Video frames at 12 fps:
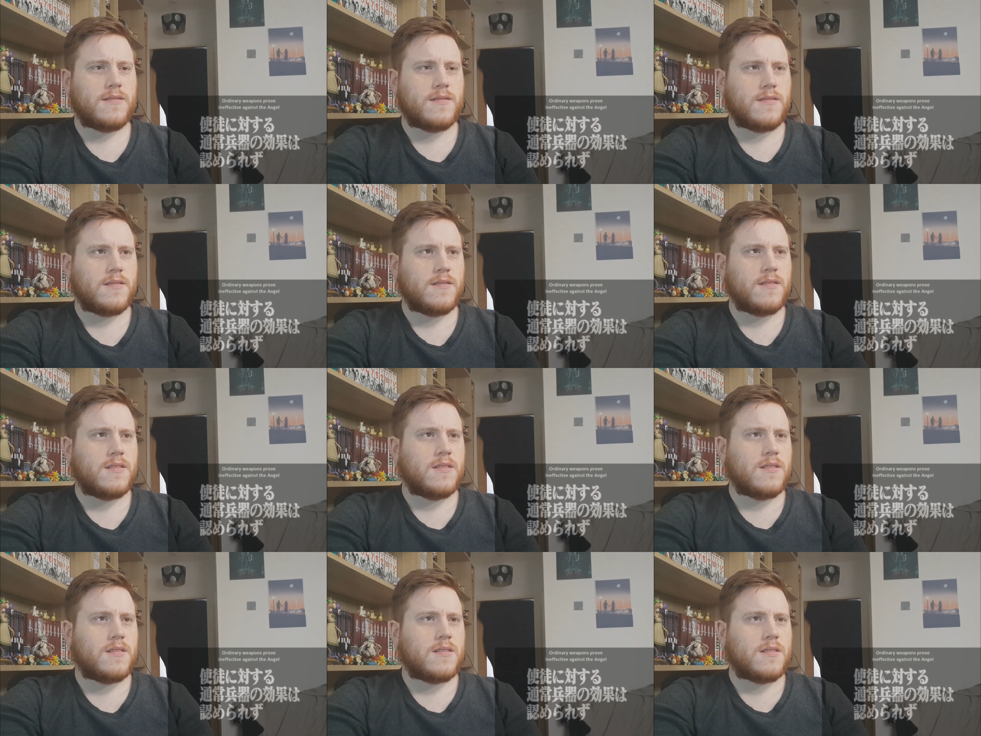
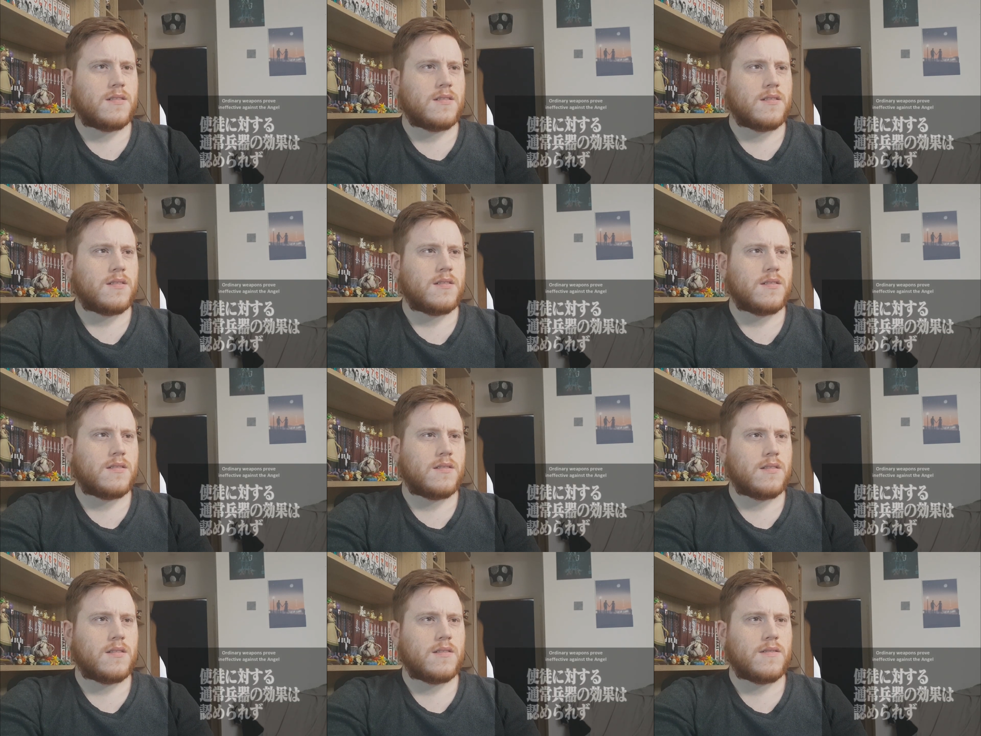
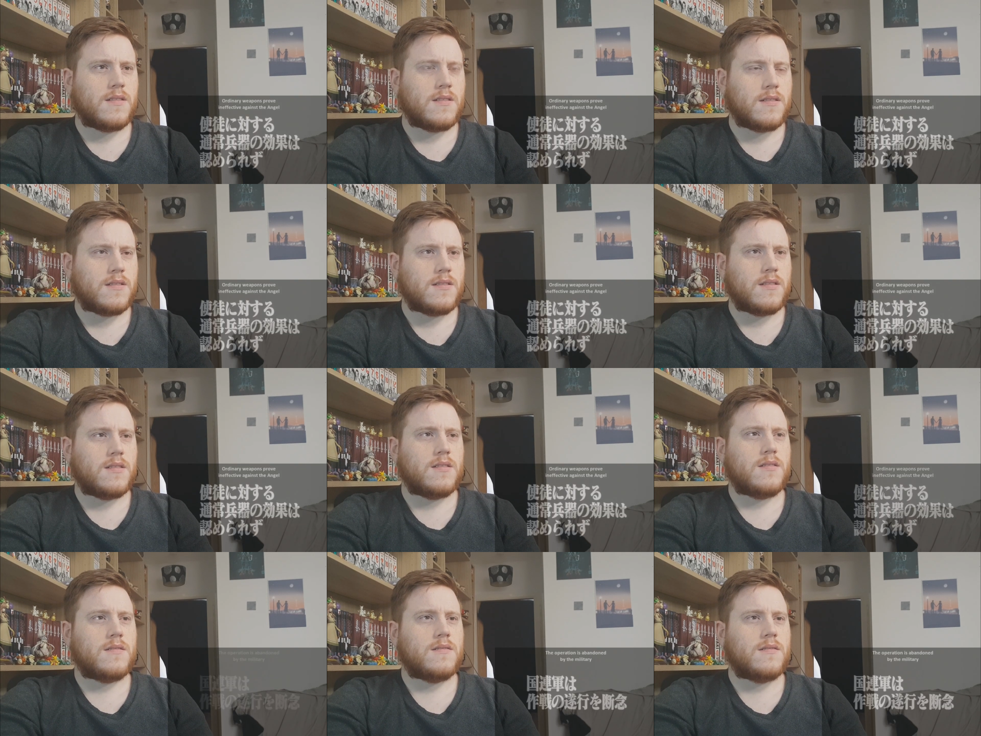
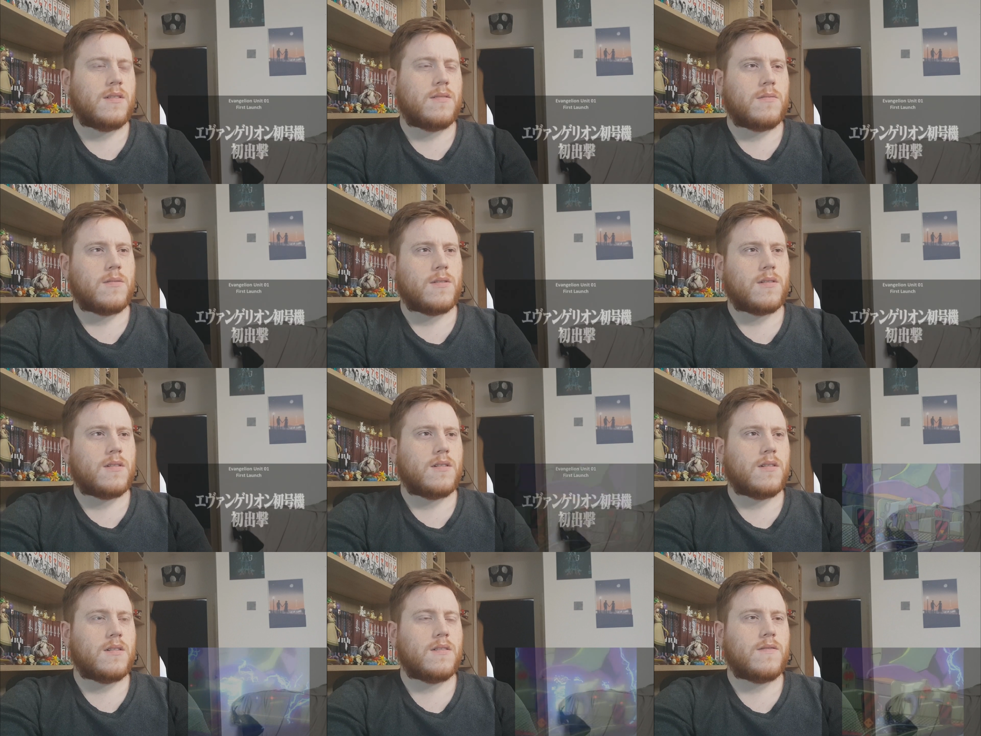
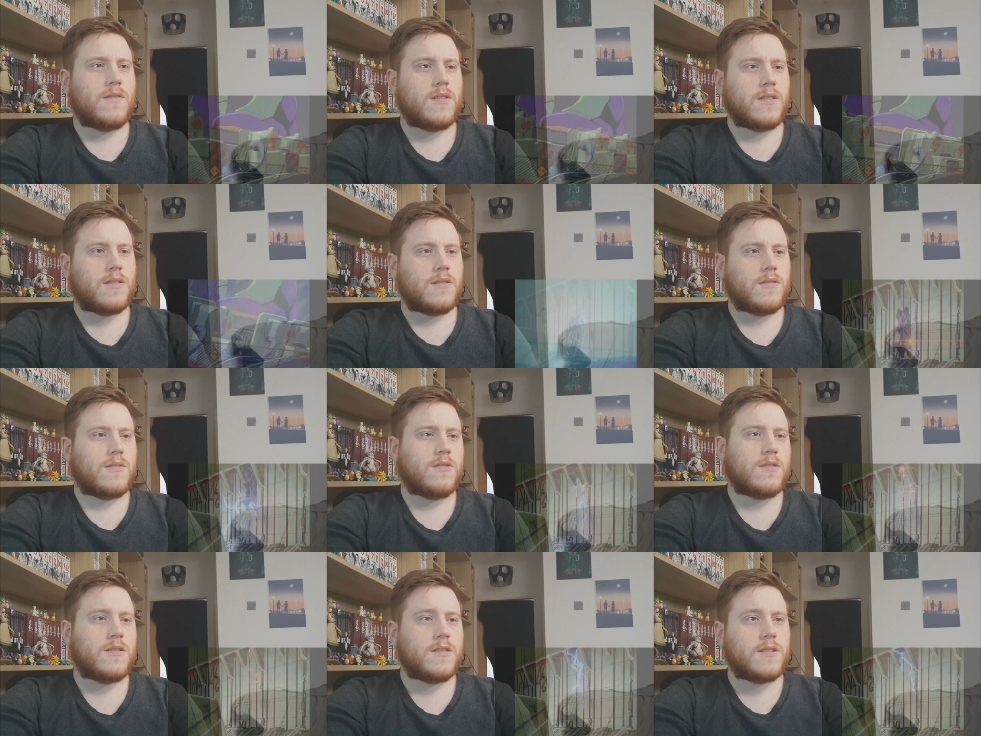No one is speaking in this clip.